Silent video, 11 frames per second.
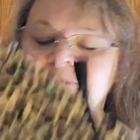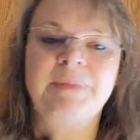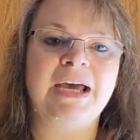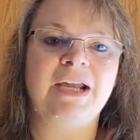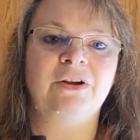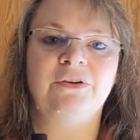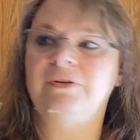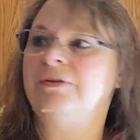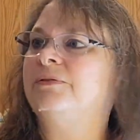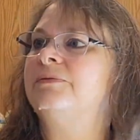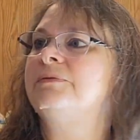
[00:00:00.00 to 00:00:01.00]
pattern,
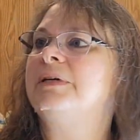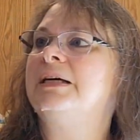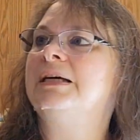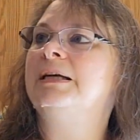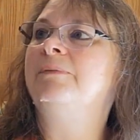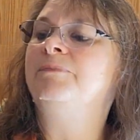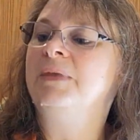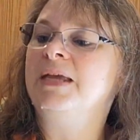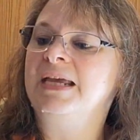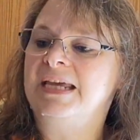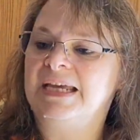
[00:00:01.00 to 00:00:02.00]

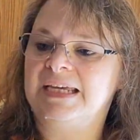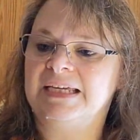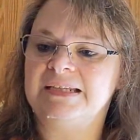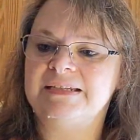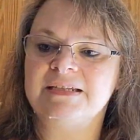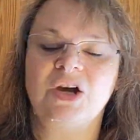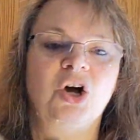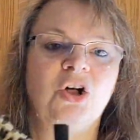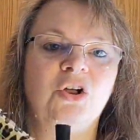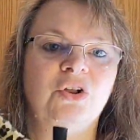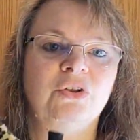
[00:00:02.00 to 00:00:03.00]
and
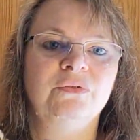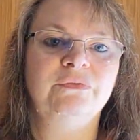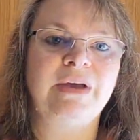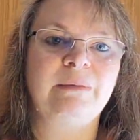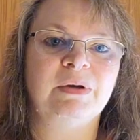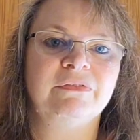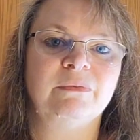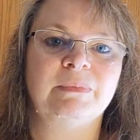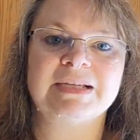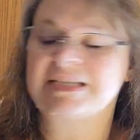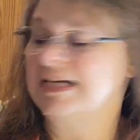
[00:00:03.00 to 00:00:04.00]
all fabric
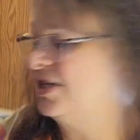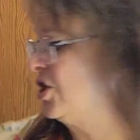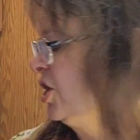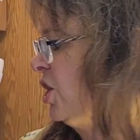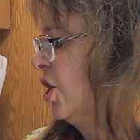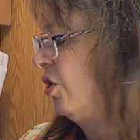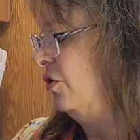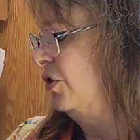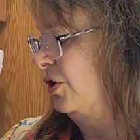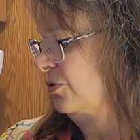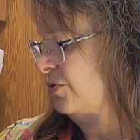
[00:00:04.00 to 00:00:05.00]
from my stash.
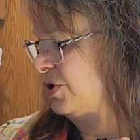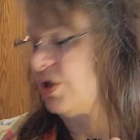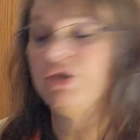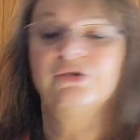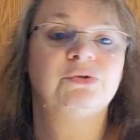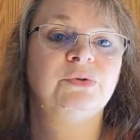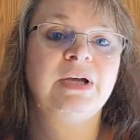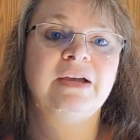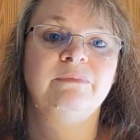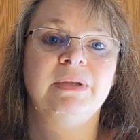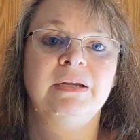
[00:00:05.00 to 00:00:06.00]
Those two
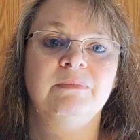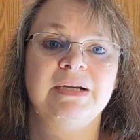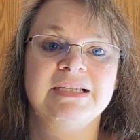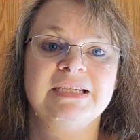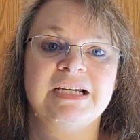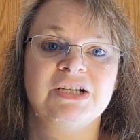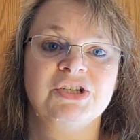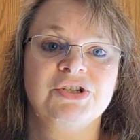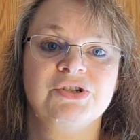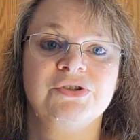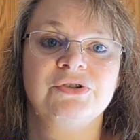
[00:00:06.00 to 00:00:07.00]
have been in my
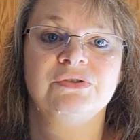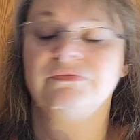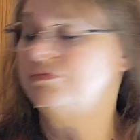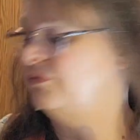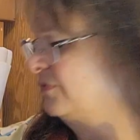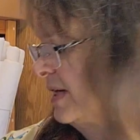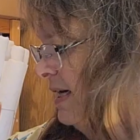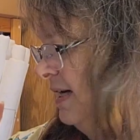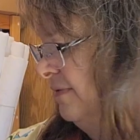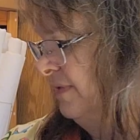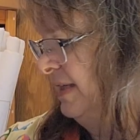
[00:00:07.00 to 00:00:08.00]
stash.
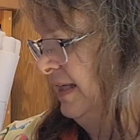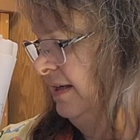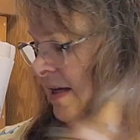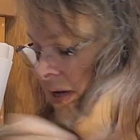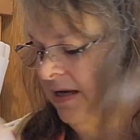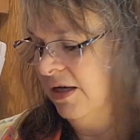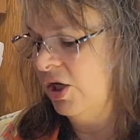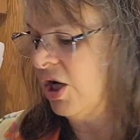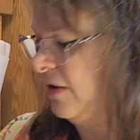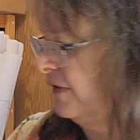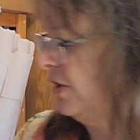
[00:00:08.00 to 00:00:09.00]
The
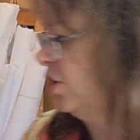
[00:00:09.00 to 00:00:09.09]
coffee